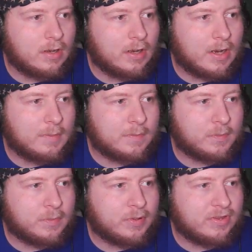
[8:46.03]
I'm going to
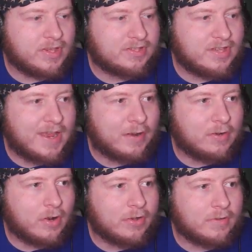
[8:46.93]
put this down
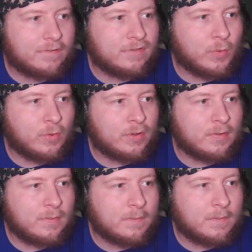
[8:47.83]
on the floor,
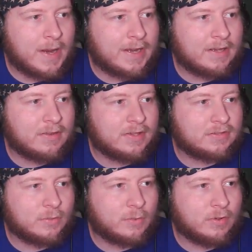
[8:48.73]
back in this
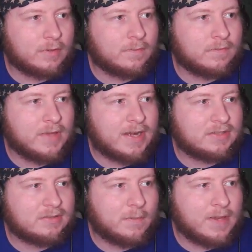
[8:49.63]
corner. That
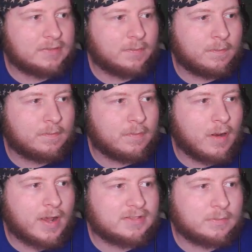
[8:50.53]
is the best
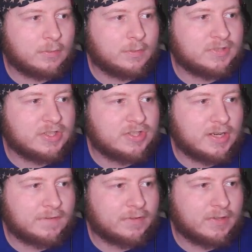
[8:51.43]
possible positioning
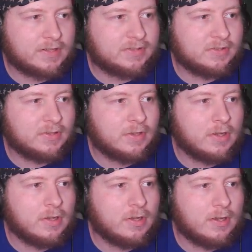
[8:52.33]
for this.
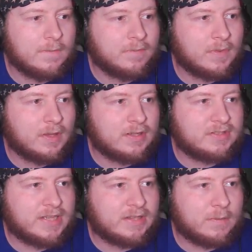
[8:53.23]
I'm going to
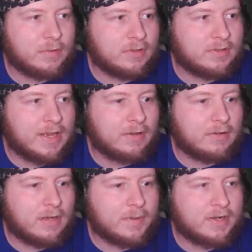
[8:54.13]
set the book down.
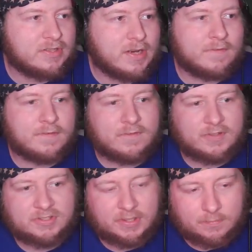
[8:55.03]
I'm going to check for
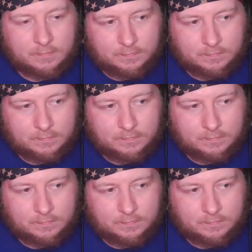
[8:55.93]
freezing.